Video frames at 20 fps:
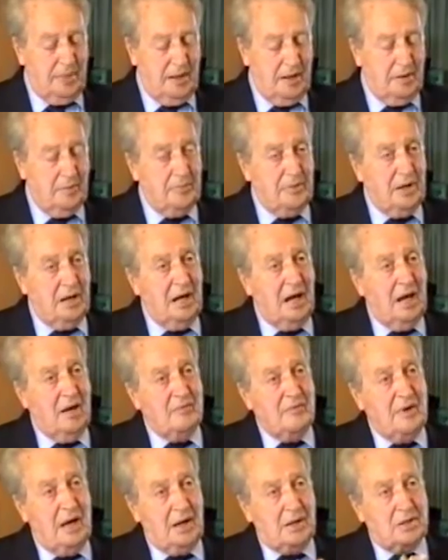And we
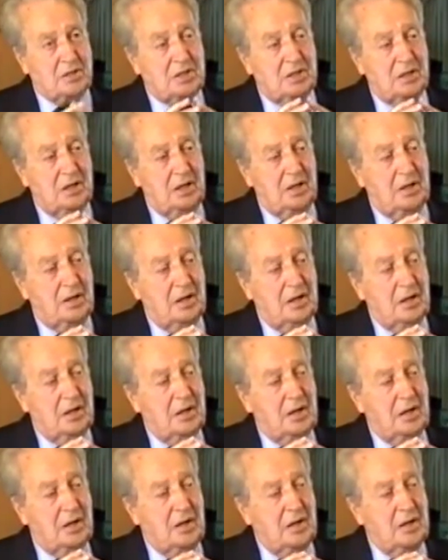have actually
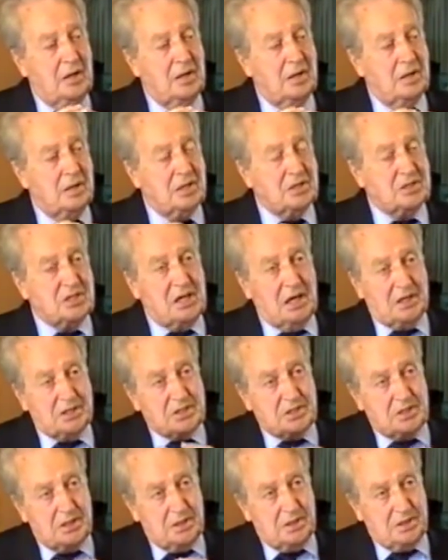
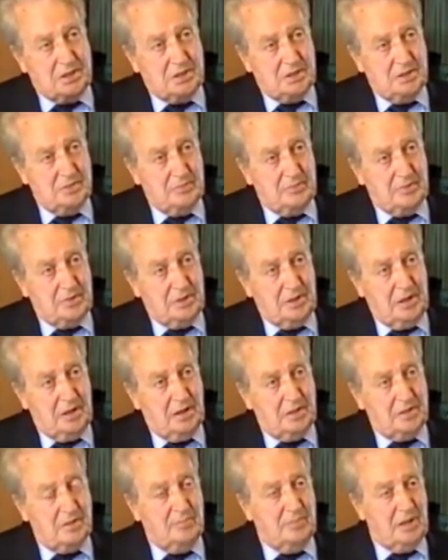discussed this with the
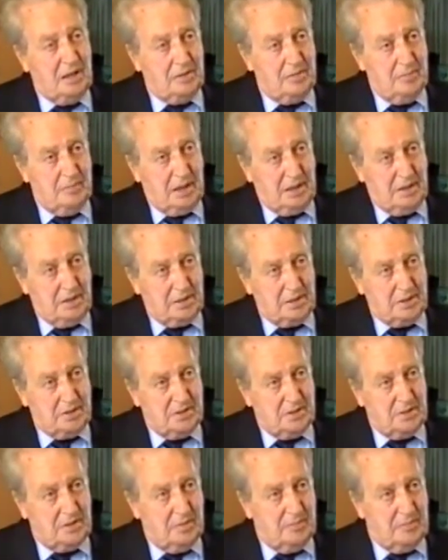heads of mathematics
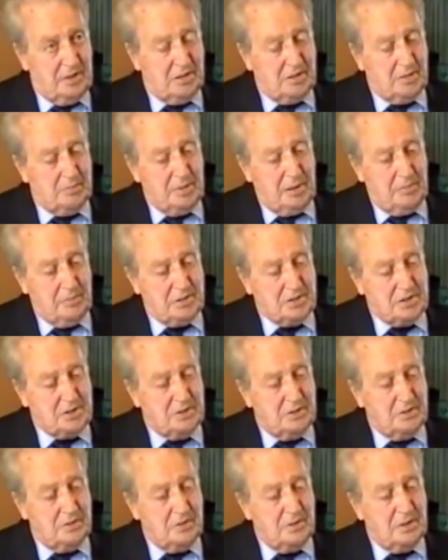of the major public
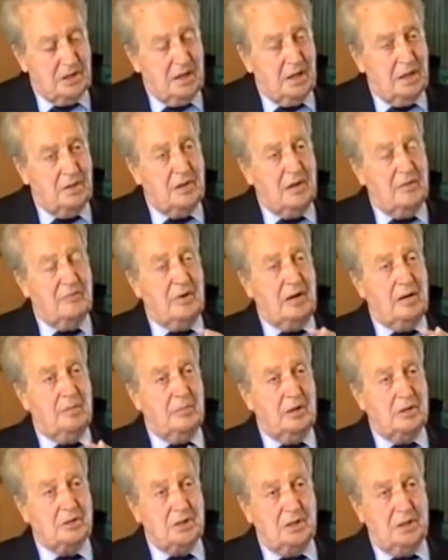schools, and they're very
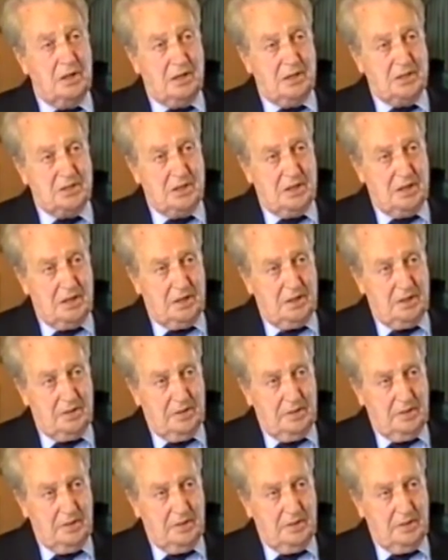much on our side.